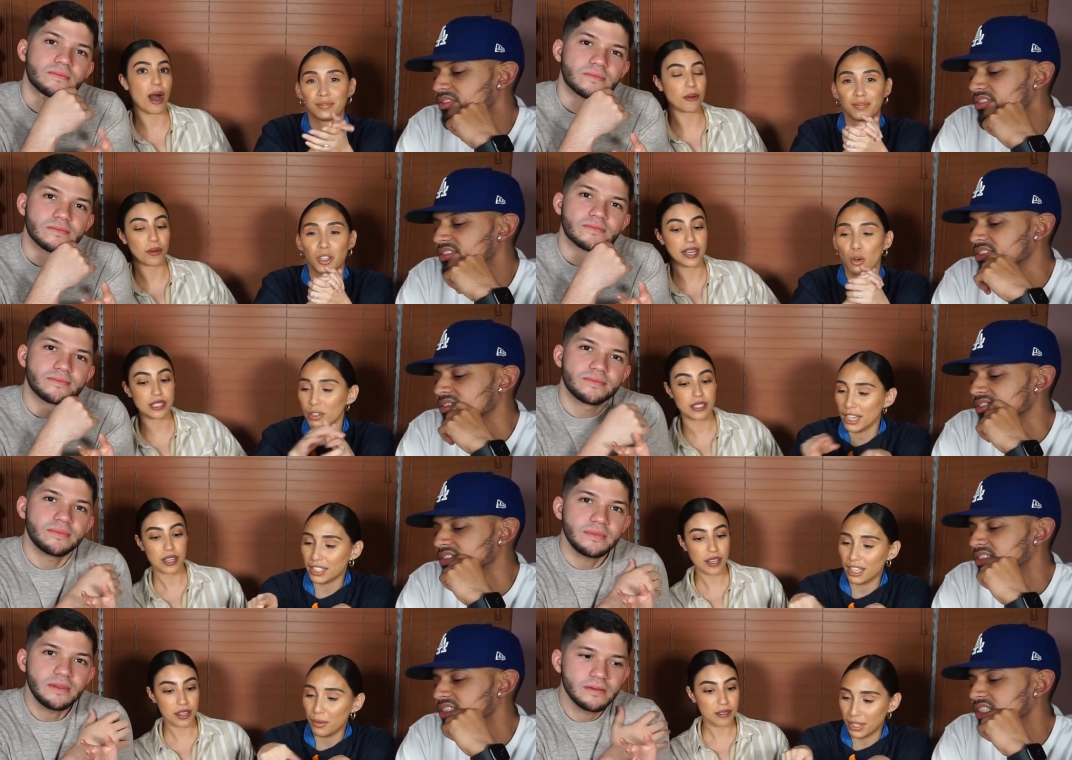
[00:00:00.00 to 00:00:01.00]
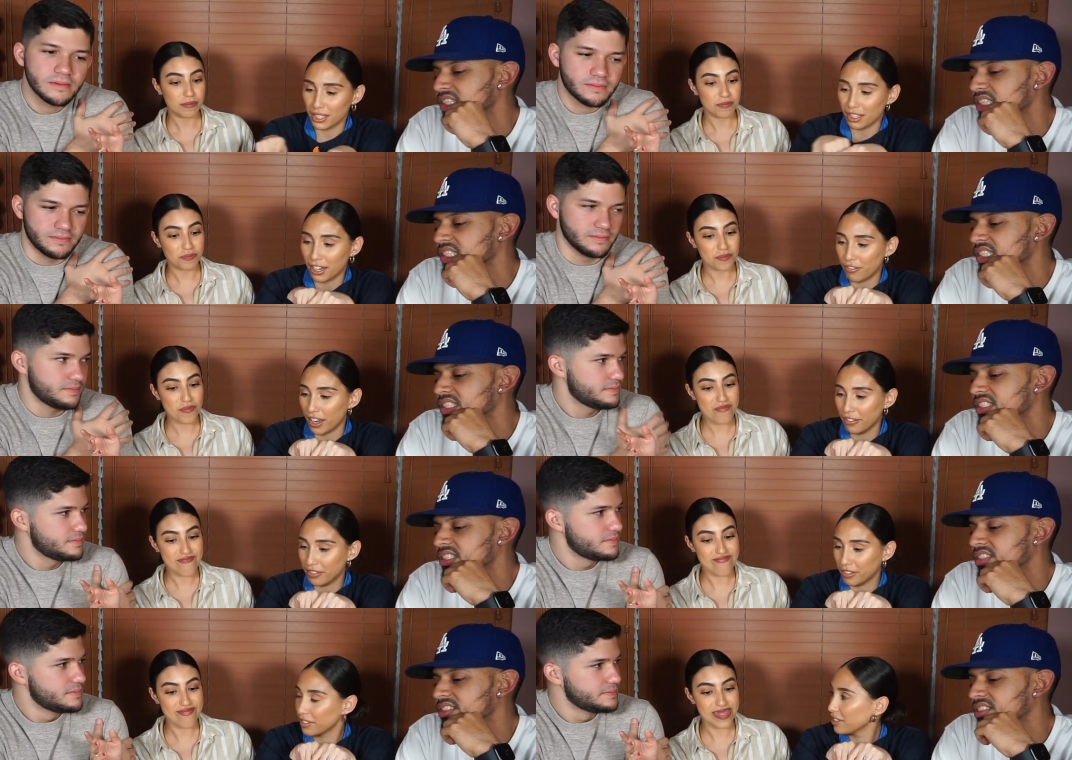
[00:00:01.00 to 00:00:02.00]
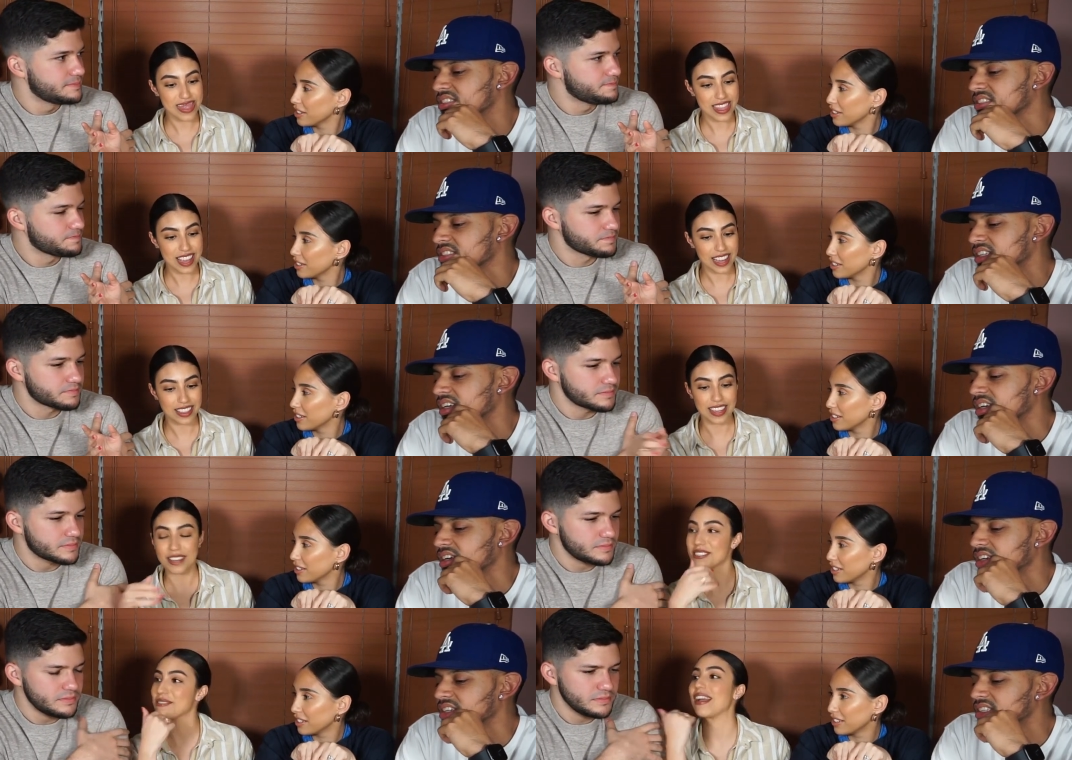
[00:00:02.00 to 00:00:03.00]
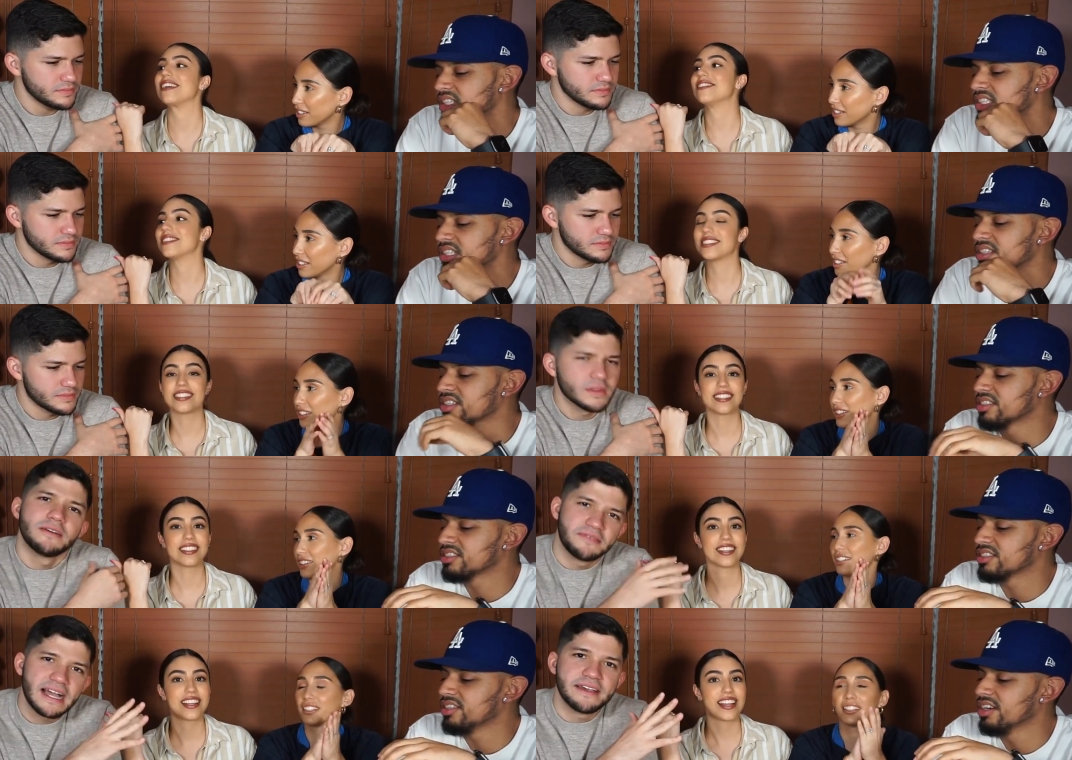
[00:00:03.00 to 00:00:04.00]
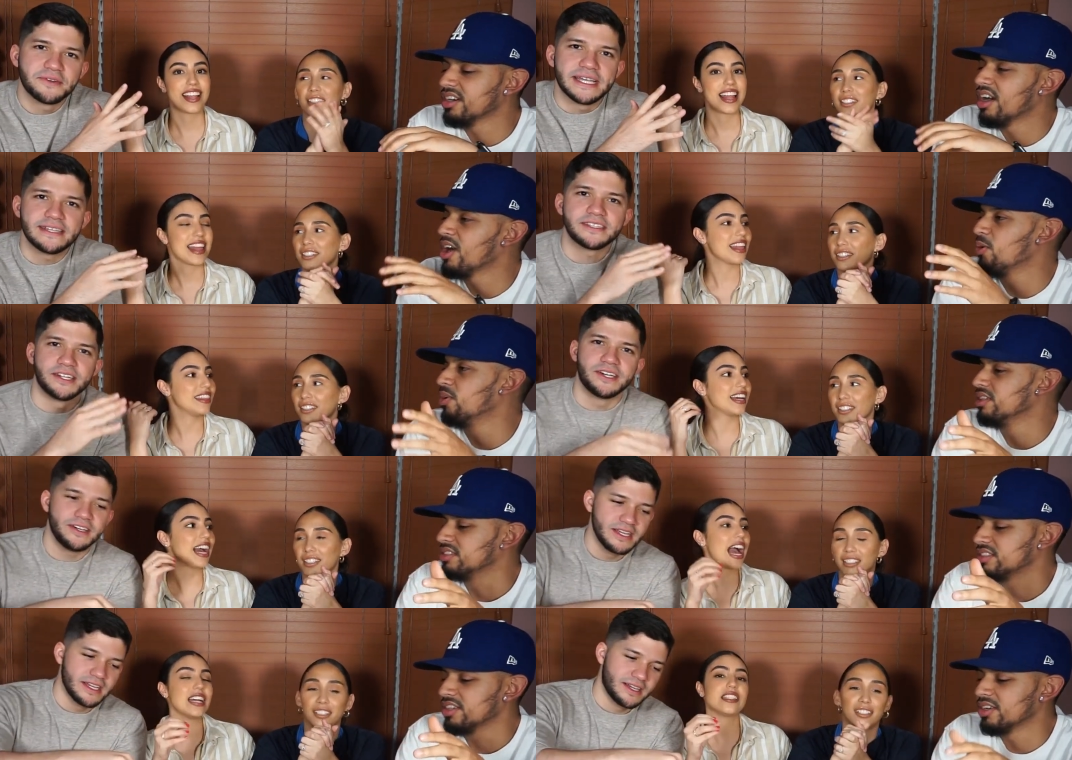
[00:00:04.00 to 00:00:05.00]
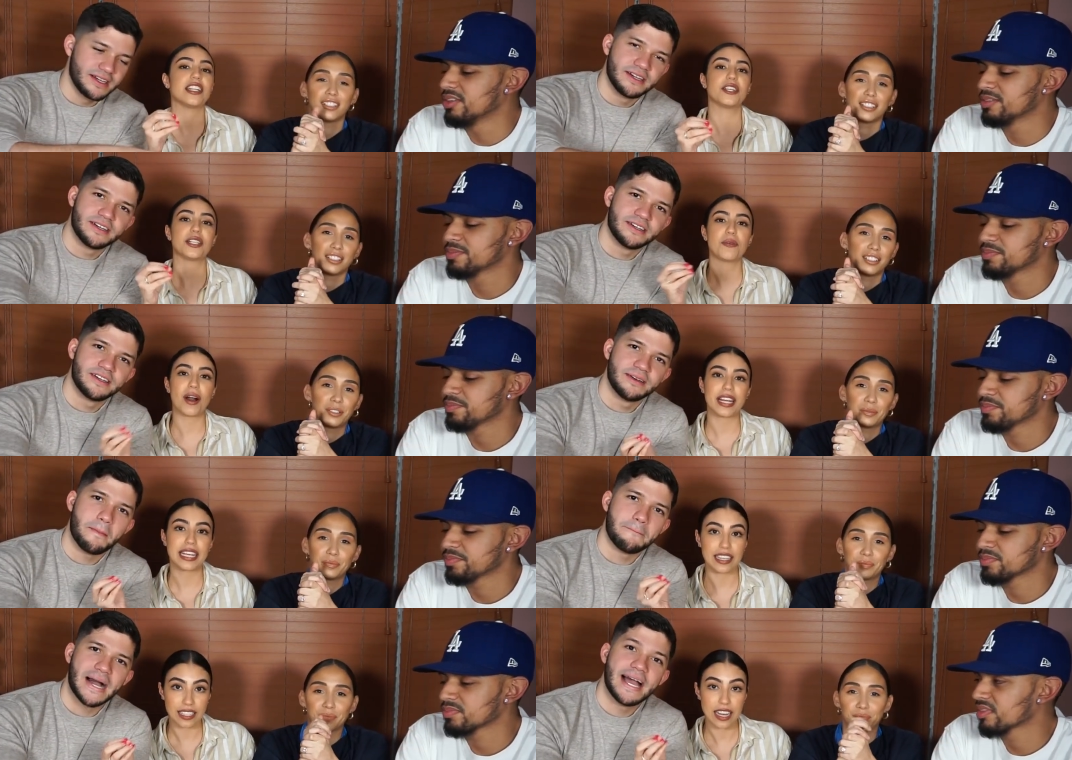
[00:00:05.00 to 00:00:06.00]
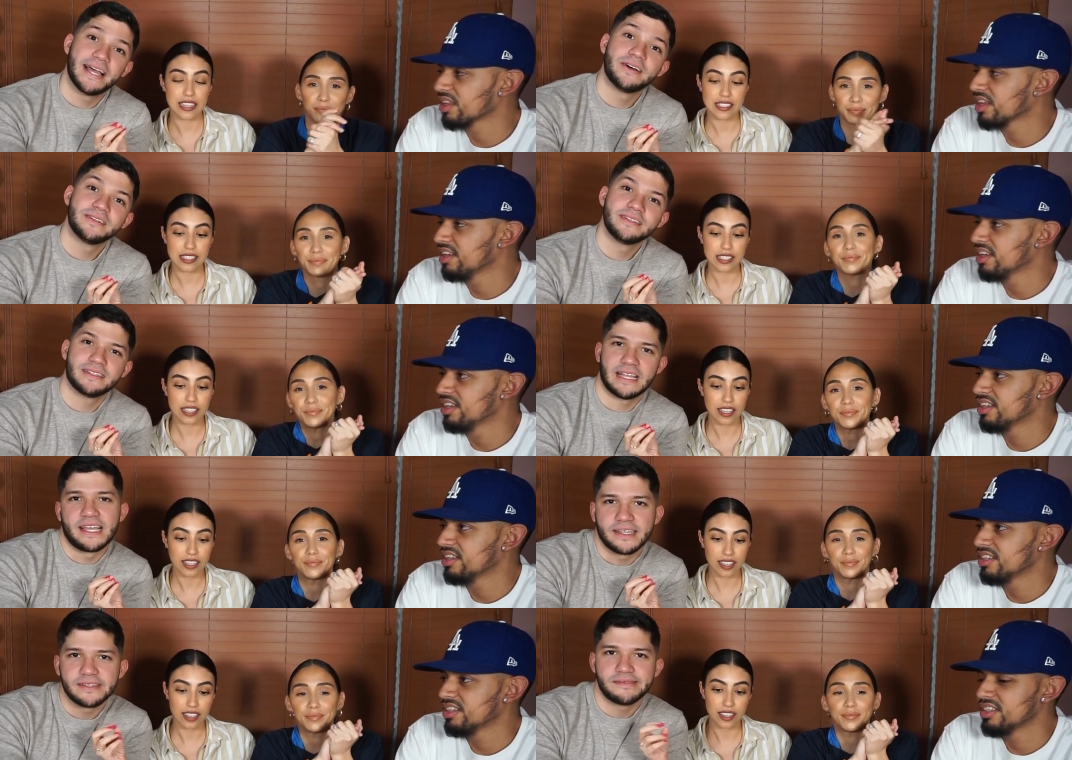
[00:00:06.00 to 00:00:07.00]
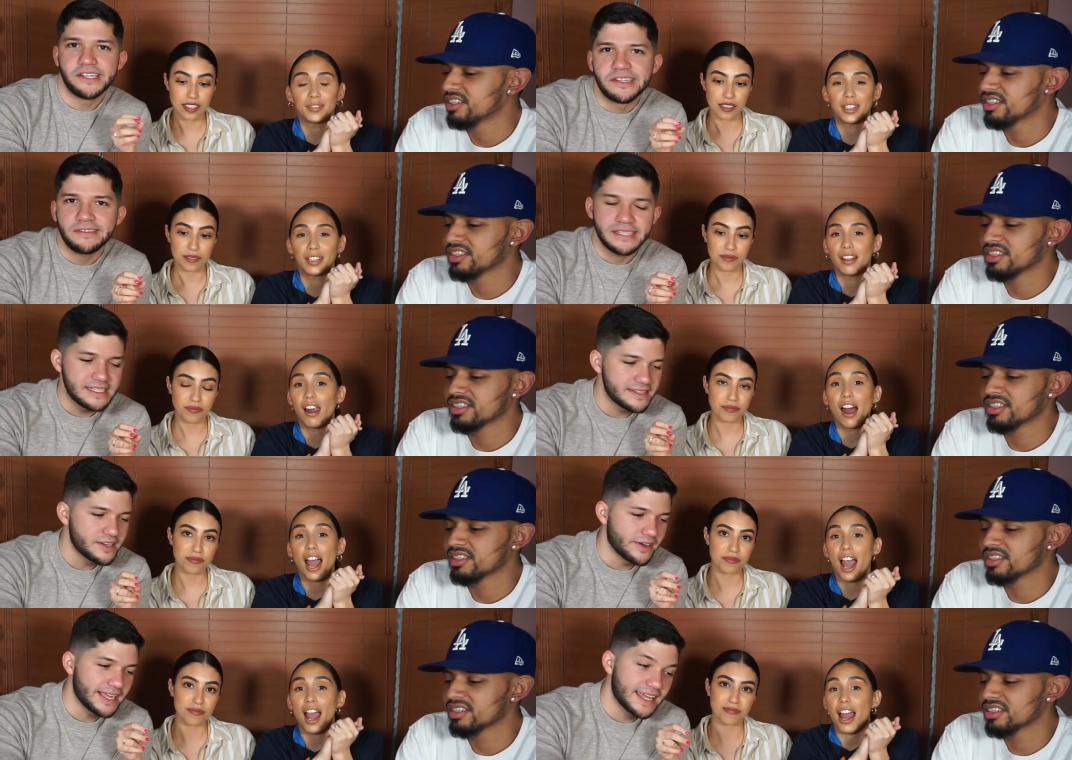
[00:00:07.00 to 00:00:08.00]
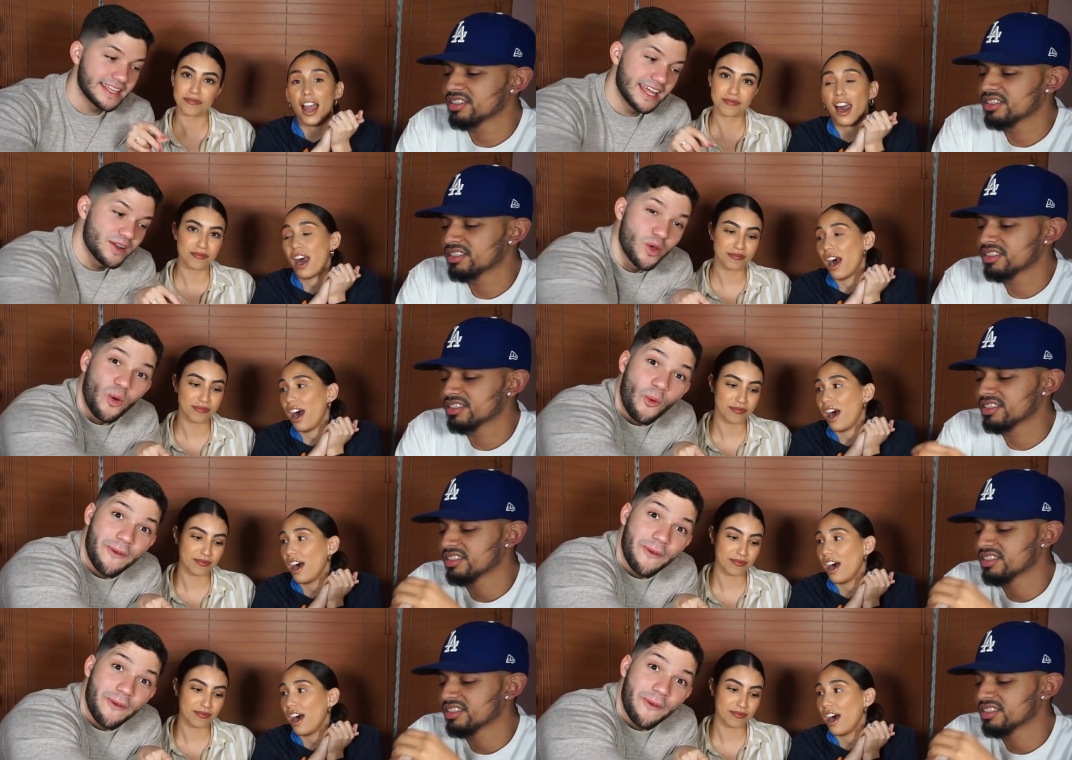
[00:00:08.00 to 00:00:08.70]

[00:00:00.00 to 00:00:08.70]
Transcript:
Speaker 1: Wild Wings. Whose idea was it to get five? I think it was Michael. These are
Speaker 2: just five wings, you know. The guys
Speaker 1: literally want to kill us.
Speaker 2: Mild, like, you know, easygoing, and then